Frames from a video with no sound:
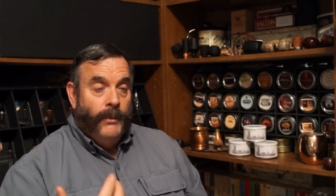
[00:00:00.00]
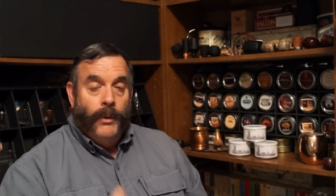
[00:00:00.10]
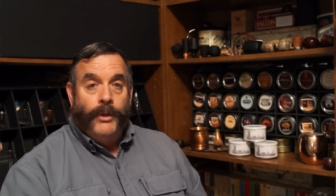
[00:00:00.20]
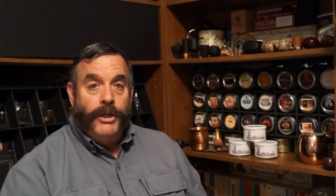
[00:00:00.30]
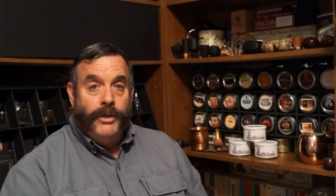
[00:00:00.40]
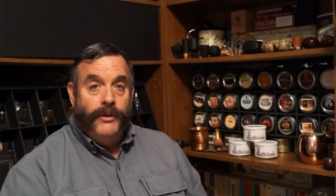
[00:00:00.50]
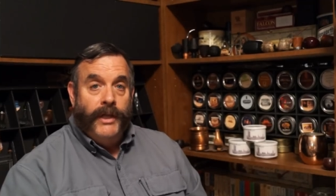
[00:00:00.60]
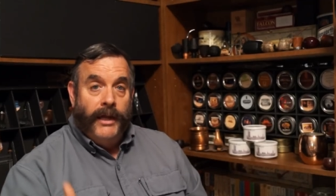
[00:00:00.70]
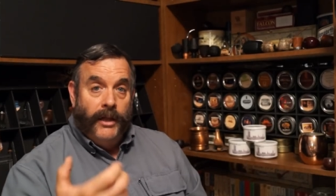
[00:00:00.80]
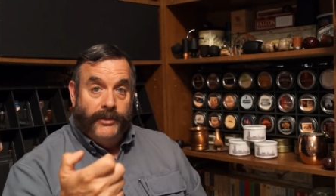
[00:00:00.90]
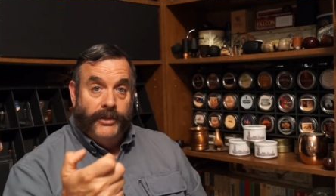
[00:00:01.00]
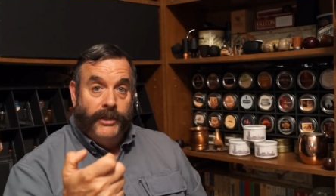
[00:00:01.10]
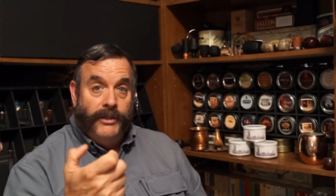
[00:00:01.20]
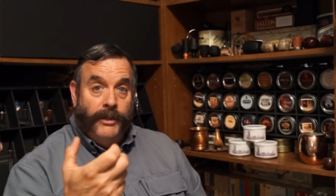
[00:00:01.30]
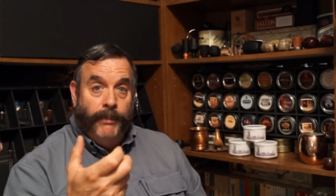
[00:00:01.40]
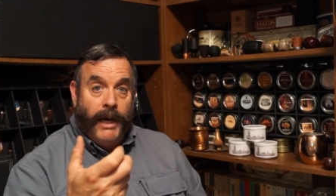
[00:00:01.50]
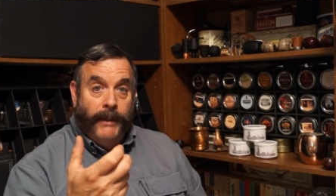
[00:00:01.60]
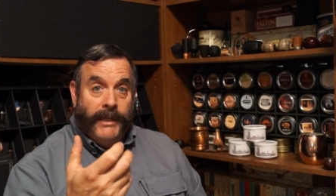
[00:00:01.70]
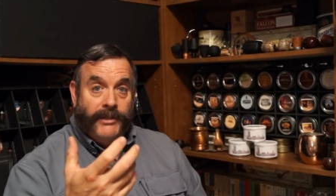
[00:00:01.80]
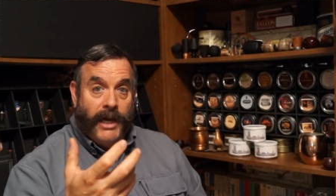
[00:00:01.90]
Well, when you do that, all of a sudden your
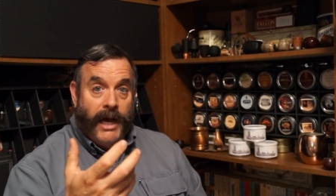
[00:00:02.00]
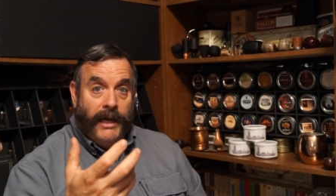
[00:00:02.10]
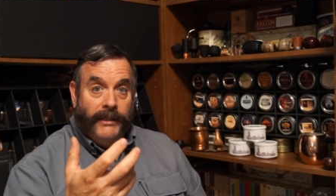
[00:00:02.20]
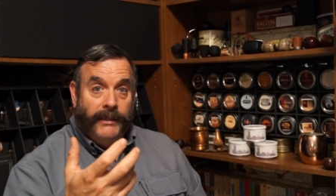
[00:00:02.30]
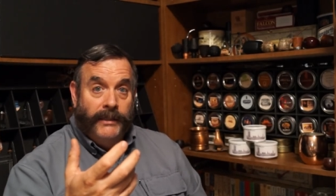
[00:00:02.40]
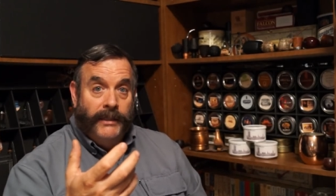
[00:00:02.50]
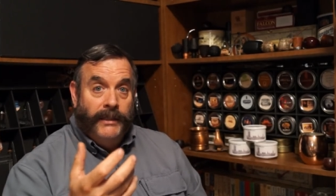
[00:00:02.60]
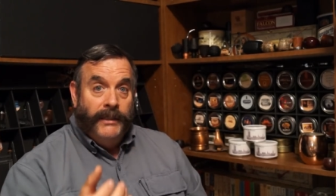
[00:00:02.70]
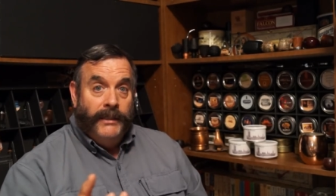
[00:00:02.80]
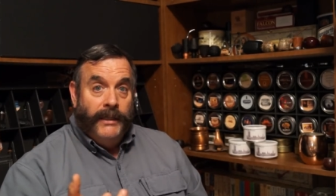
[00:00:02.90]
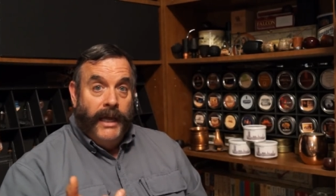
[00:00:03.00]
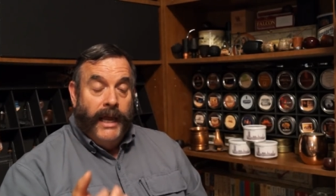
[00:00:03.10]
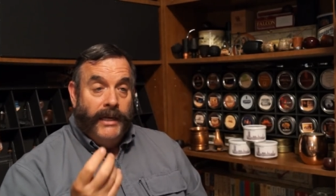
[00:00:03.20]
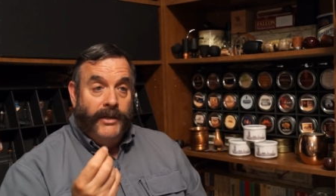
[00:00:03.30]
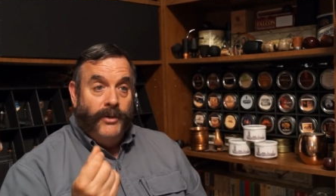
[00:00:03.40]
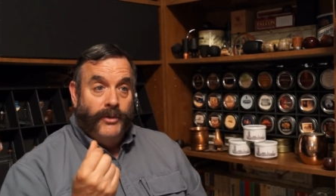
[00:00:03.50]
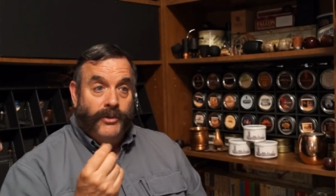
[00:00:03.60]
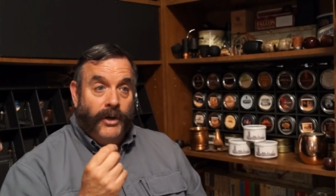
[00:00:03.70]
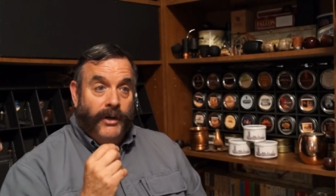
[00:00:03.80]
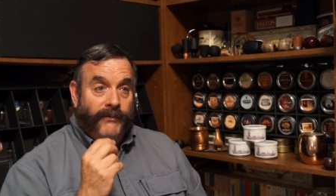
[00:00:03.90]
pipe gets hot and you
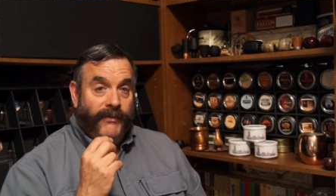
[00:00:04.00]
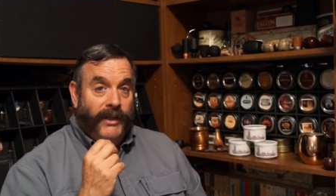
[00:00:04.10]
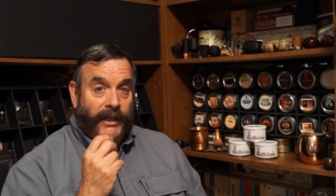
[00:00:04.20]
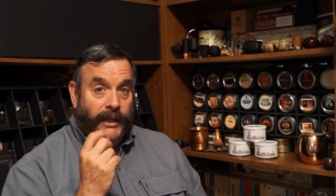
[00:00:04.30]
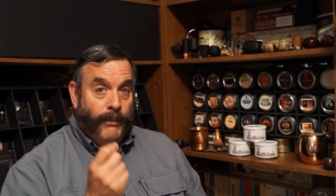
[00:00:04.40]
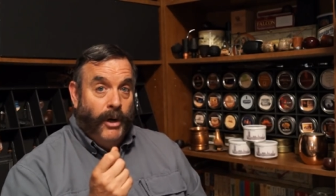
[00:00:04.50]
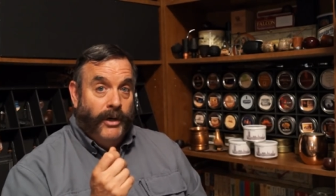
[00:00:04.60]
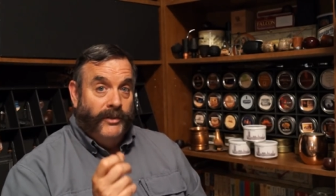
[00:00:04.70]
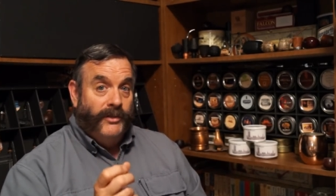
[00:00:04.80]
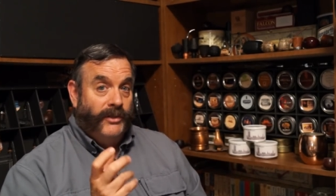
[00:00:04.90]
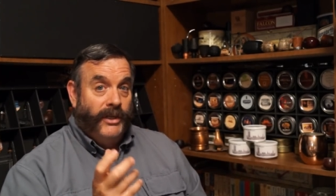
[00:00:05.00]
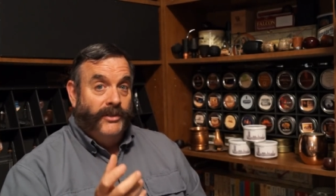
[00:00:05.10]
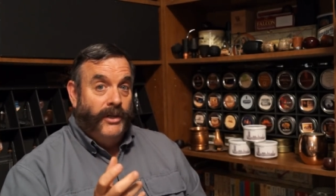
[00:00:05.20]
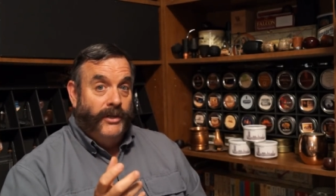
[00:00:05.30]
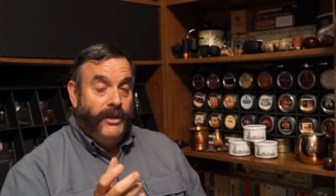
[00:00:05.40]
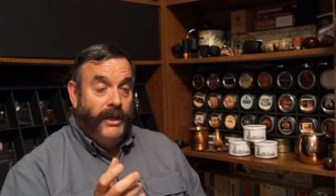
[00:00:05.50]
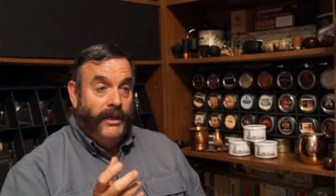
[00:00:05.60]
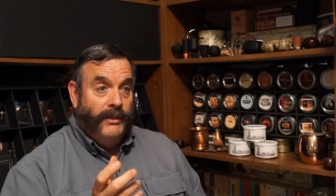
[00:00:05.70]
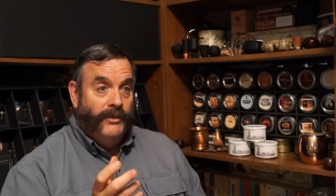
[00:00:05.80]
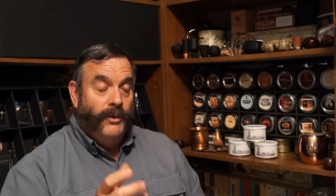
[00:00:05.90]
start feeling a burning sensation on your
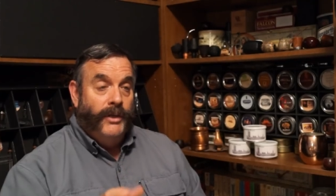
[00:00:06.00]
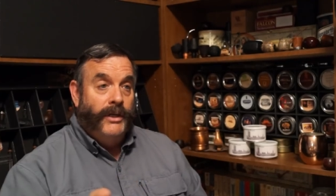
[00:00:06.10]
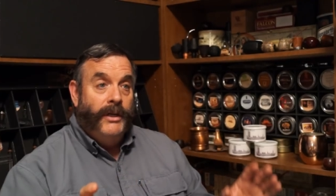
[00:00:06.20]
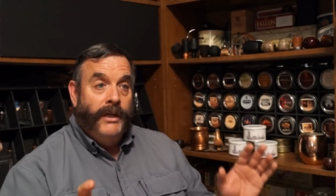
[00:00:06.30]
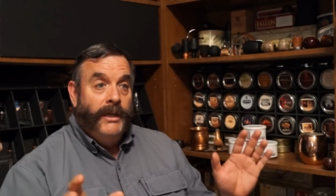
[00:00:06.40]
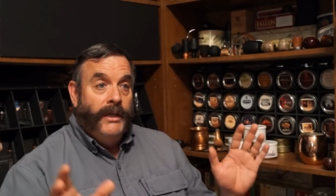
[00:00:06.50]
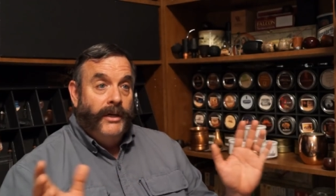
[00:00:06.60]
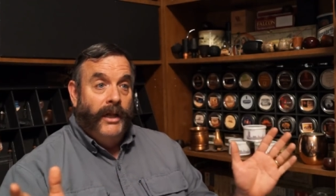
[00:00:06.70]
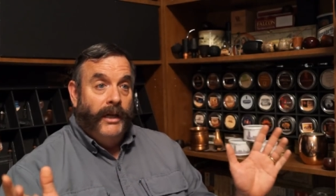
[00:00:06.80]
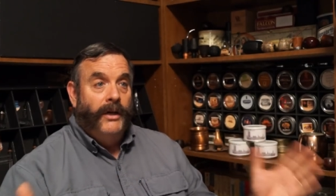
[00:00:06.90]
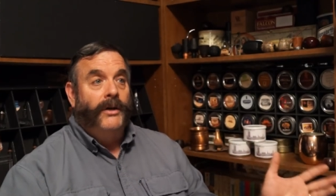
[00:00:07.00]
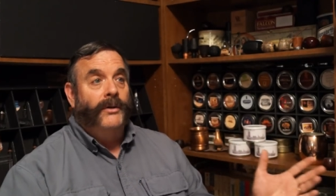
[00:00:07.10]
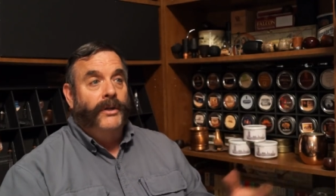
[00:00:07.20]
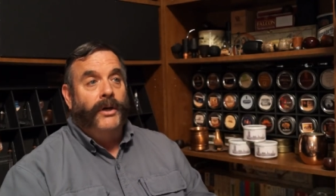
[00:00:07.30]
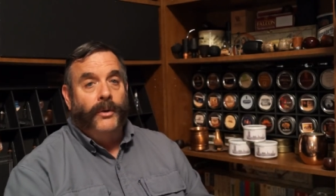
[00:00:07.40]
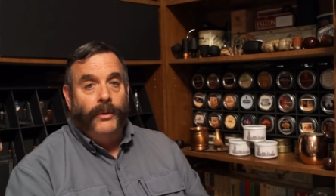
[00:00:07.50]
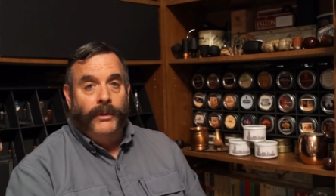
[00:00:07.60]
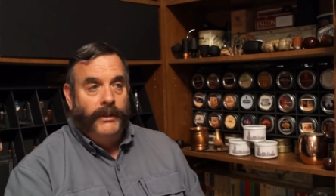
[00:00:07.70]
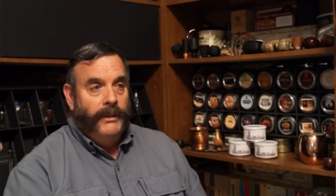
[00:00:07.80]
tongue. So then you're like, oh no.